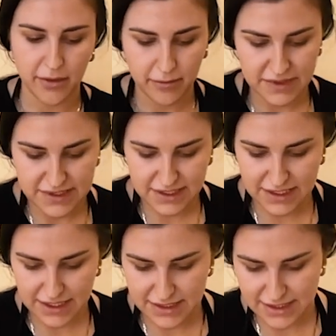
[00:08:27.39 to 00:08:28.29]
once
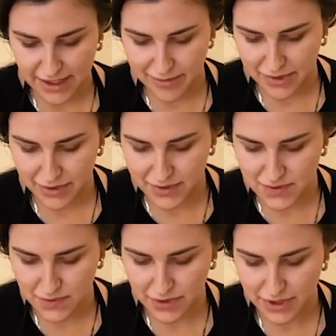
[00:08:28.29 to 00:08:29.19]
again dab it
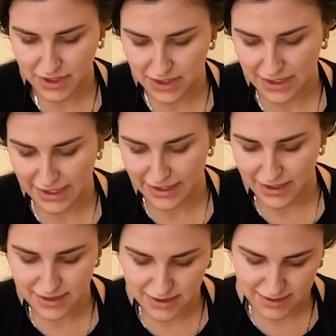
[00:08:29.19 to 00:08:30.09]
onto your
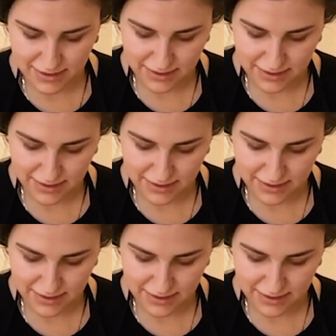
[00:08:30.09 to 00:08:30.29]
client.